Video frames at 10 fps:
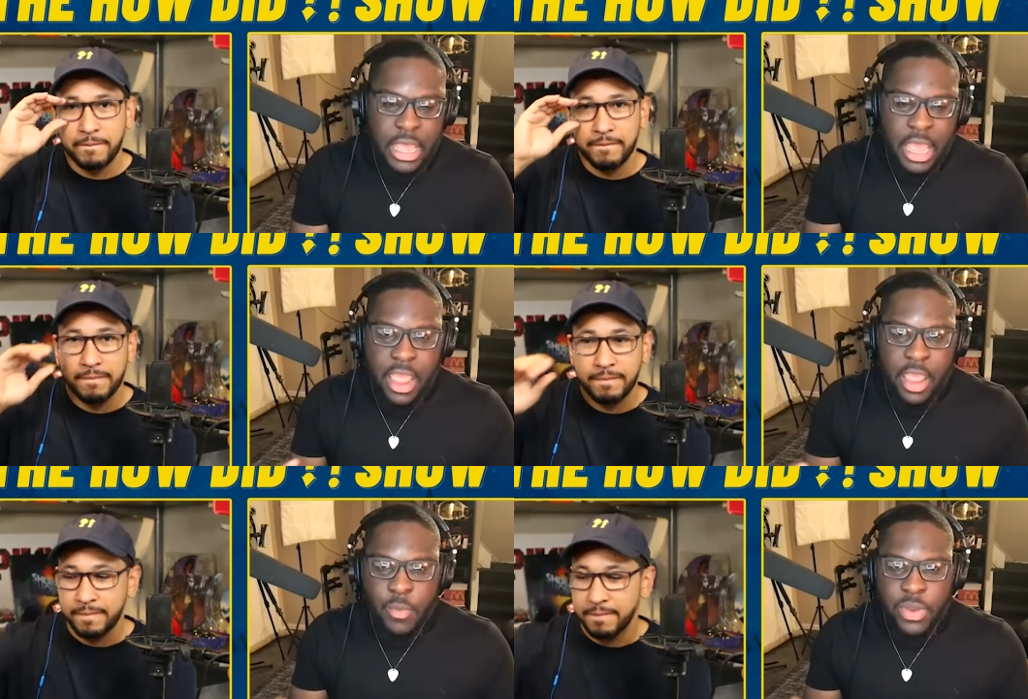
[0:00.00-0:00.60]

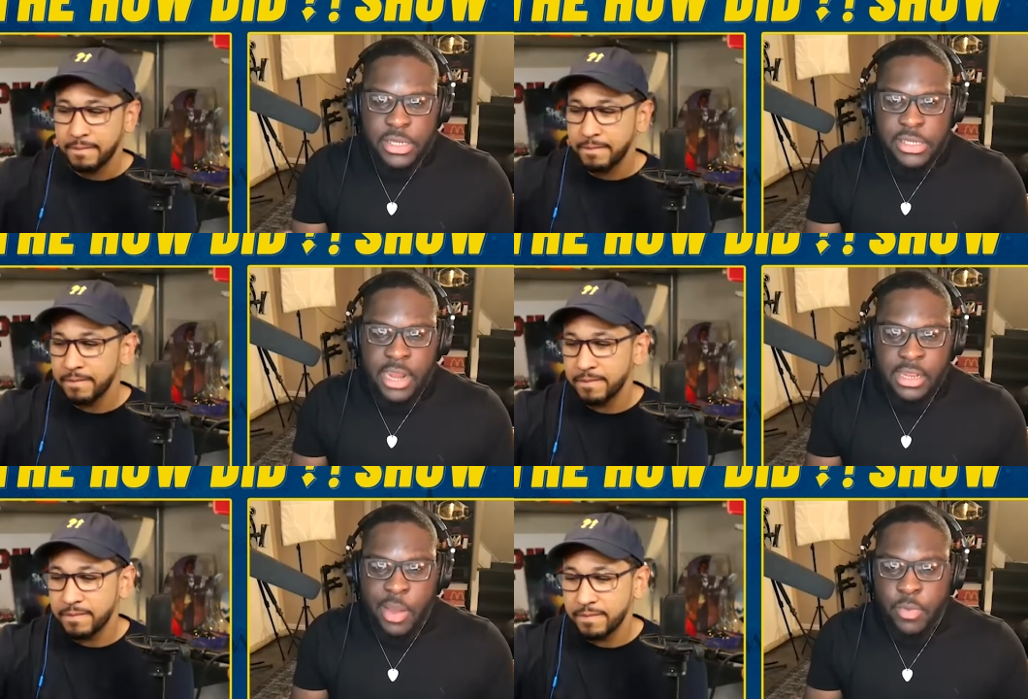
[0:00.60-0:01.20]
Speaker 1: And we
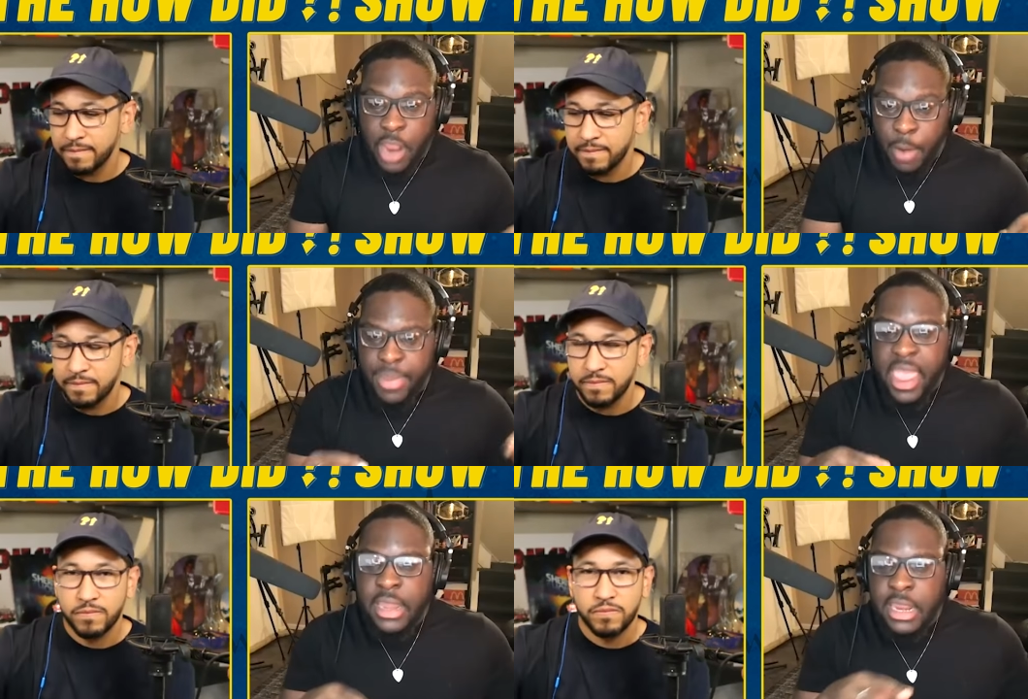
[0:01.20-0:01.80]
decided that our
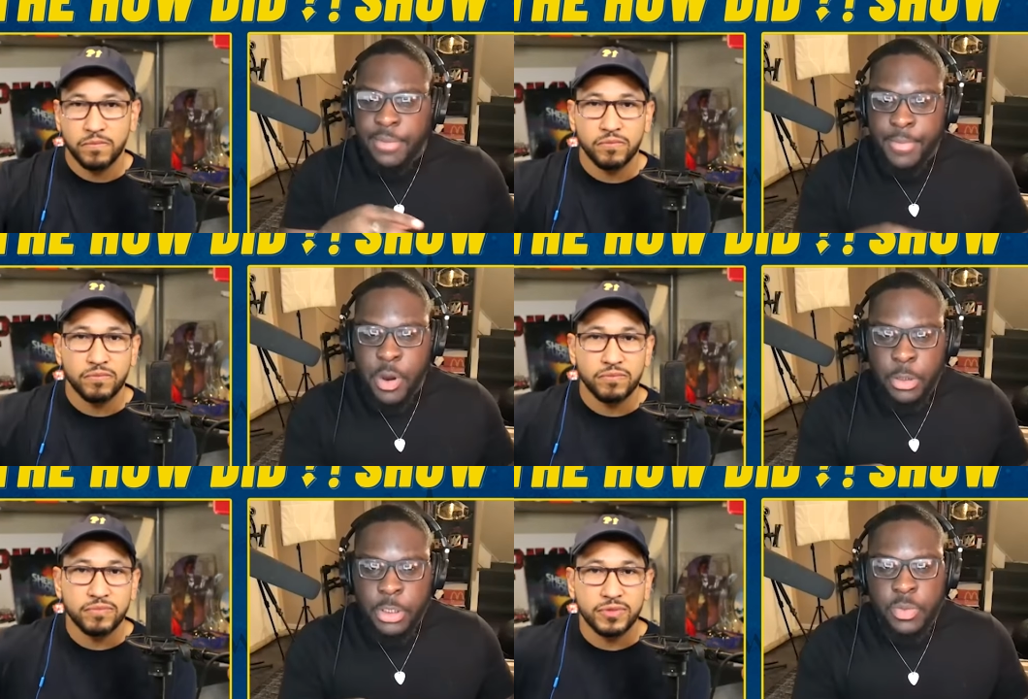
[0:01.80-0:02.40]
band needed
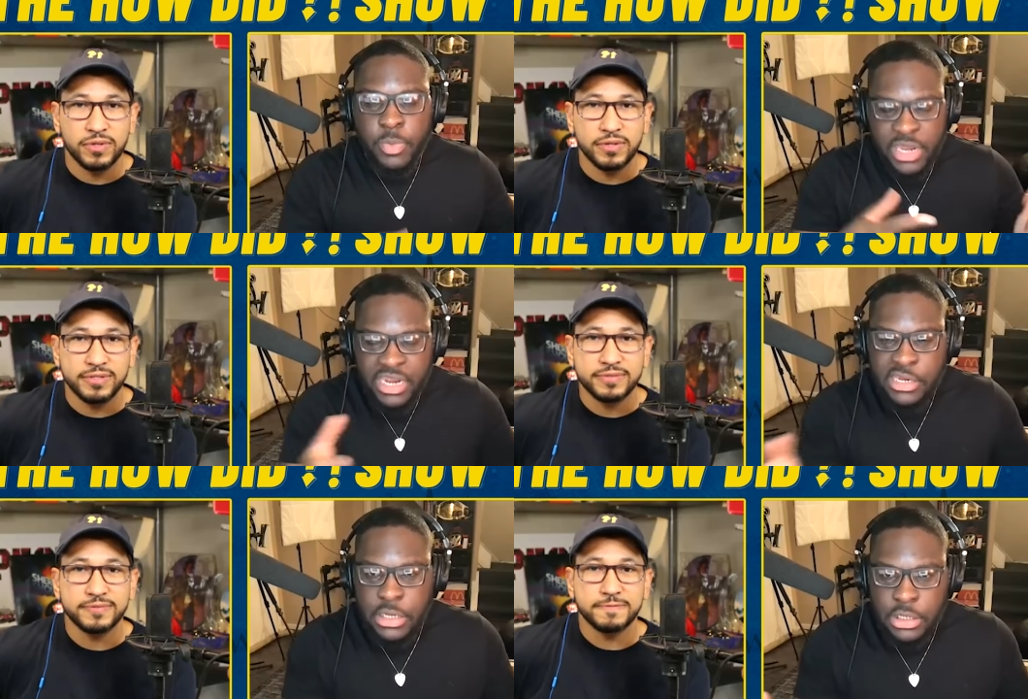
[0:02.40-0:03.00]
merch. We
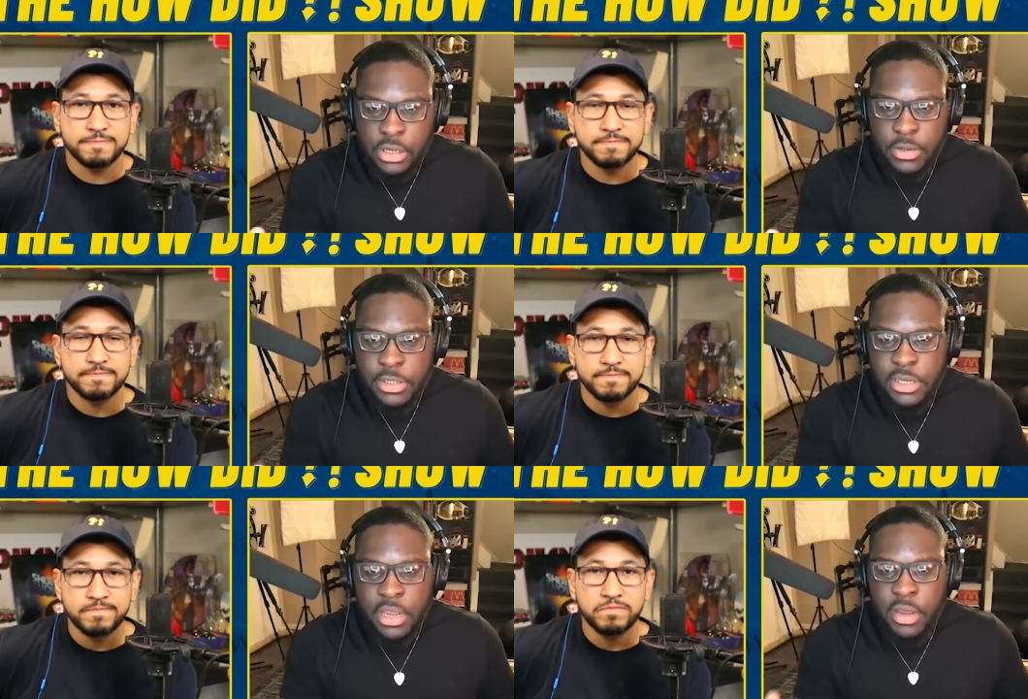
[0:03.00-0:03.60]
needed T-shirts.